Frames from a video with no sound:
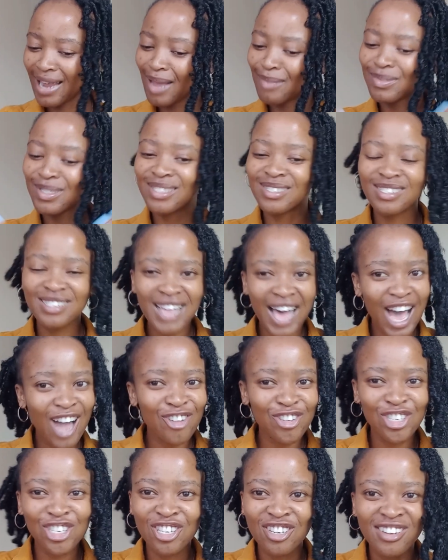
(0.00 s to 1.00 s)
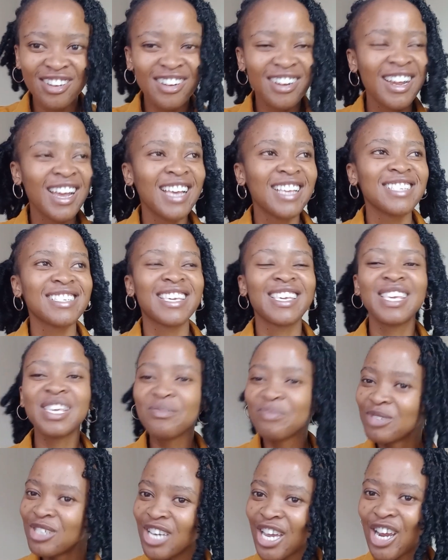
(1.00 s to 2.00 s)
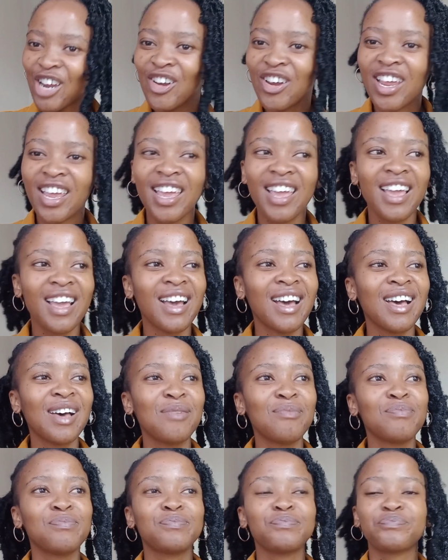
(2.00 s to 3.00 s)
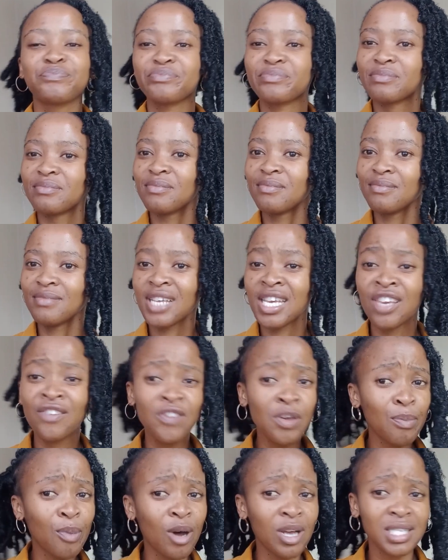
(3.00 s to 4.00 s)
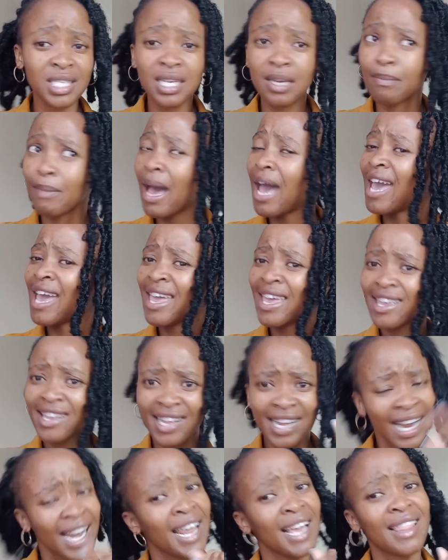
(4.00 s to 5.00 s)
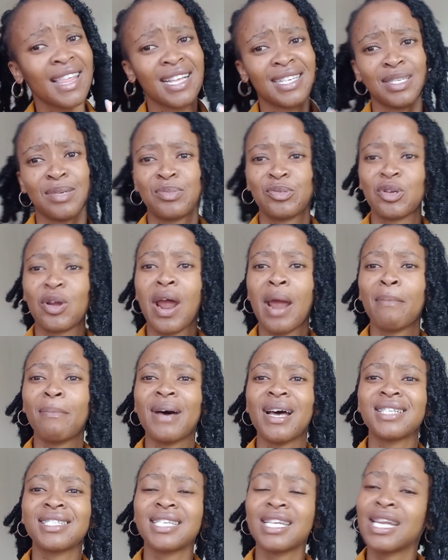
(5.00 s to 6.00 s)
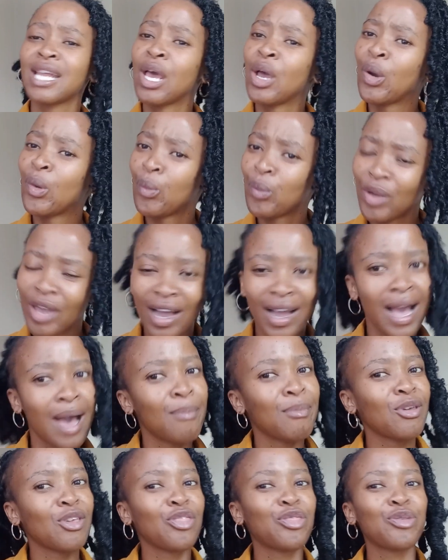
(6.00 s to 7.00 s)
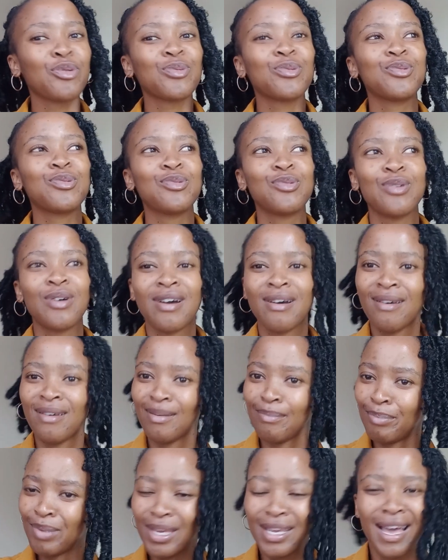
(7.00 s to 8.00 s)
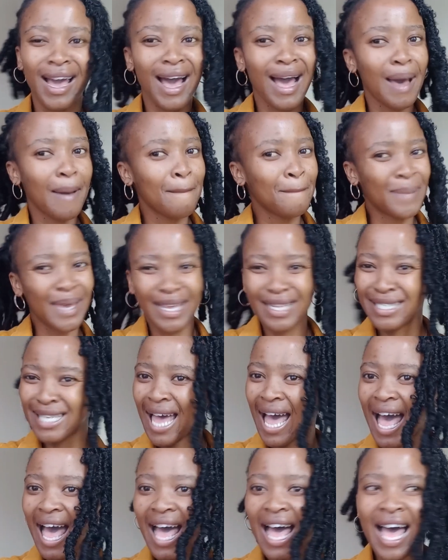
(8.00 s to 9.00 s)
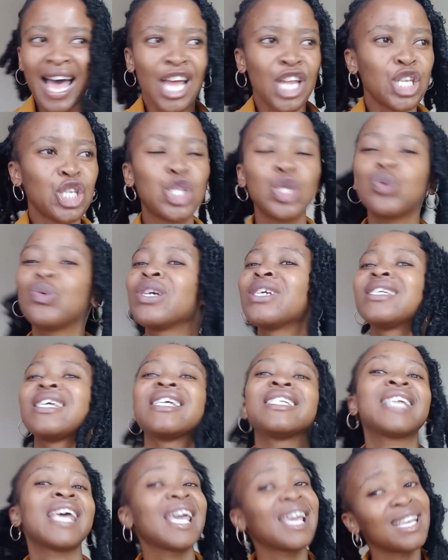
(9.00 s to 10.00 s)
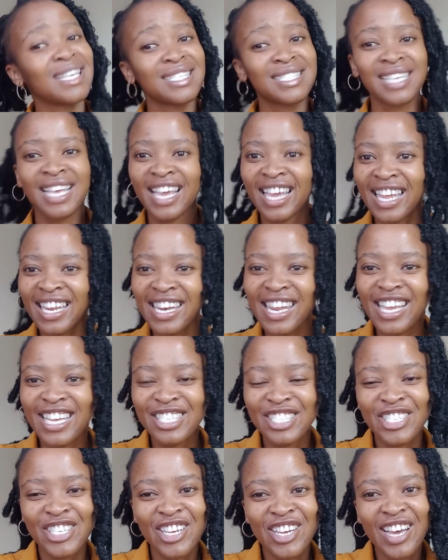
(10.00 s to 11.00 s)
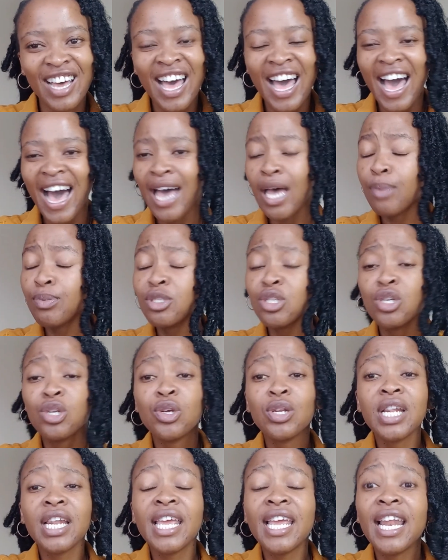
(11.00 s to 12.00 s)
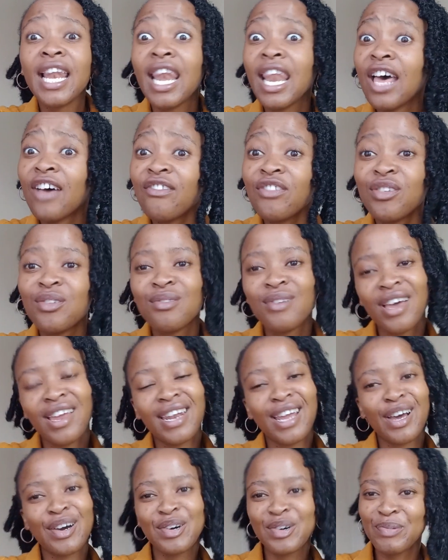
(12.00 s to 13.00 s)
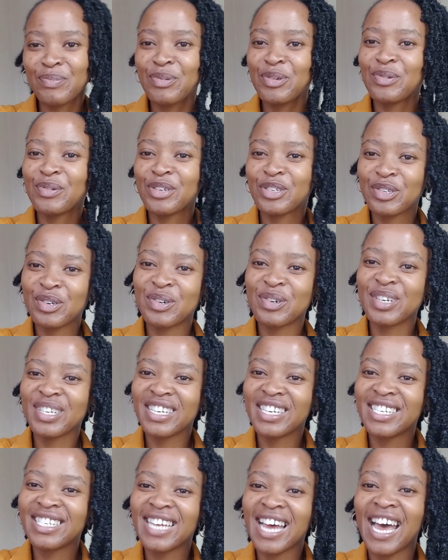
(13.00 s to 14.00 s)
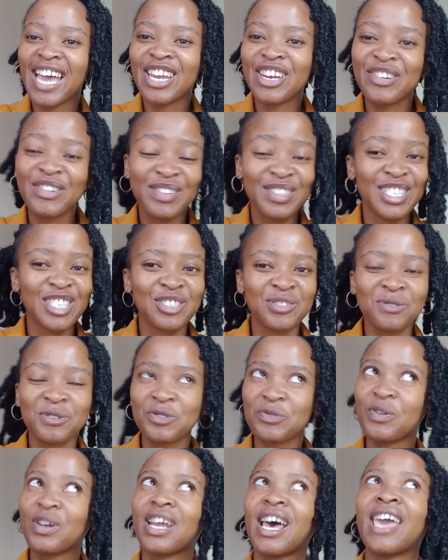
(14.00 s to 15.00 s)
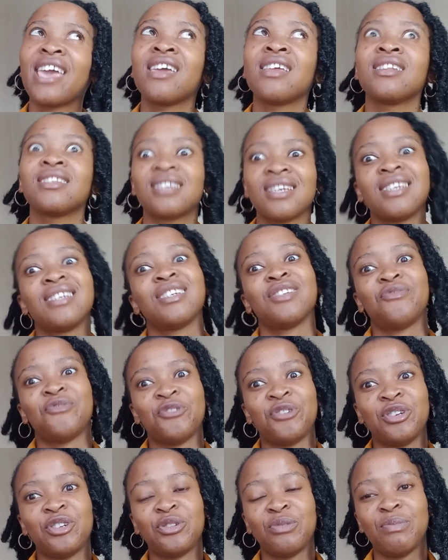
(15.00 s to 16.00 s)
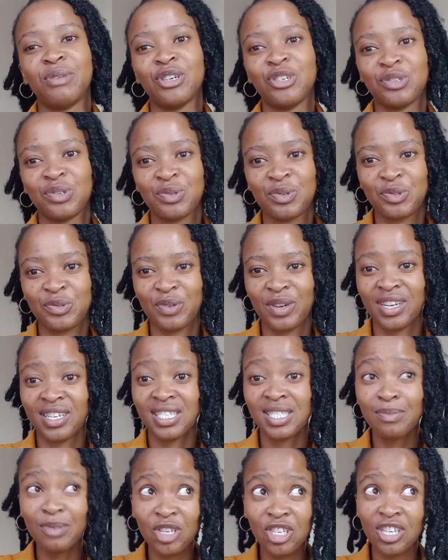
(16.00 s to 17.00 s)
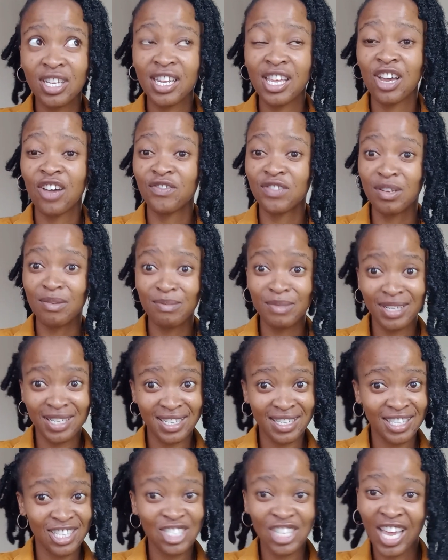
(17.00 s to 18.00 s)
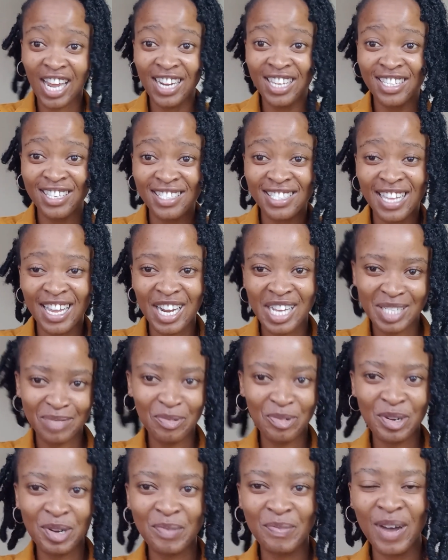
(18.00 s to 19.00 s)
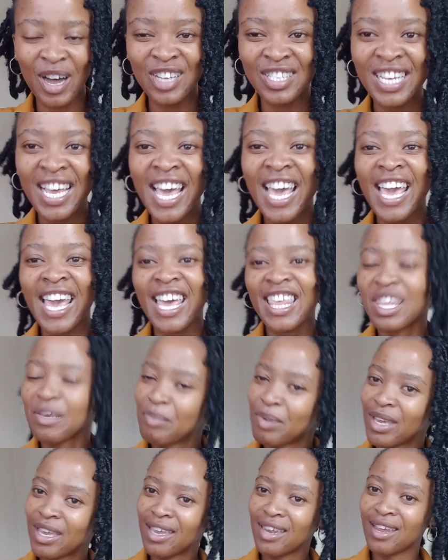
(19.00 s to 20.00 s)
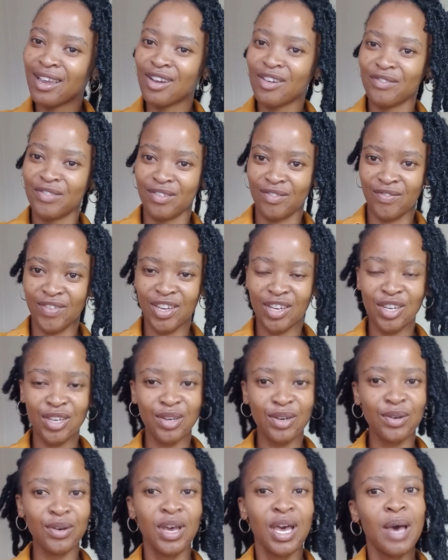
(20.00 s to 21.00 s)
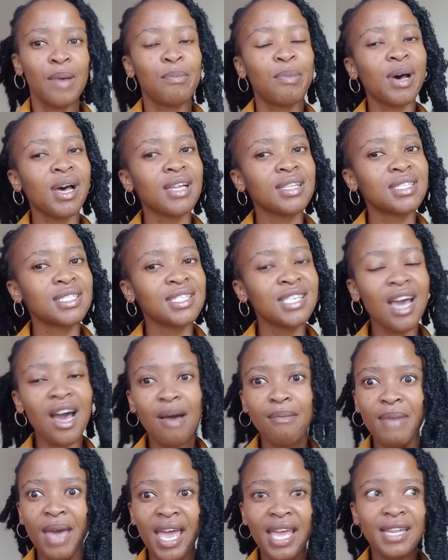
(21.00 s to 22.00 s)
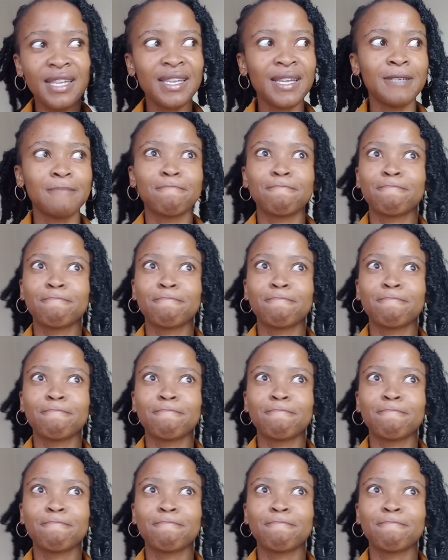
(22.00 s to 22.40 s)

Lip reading: I'm still out here. Keep sharing. If you're passing by, click that subscribe button. We are coming through bigger, better, doing the things next year. I absolutely love you and I hope you enjoyed it. I know it's a short one. I intended for it to be a short one, especially after meeting the challenges that I spoke about in the beginning of the video. But yeah, man.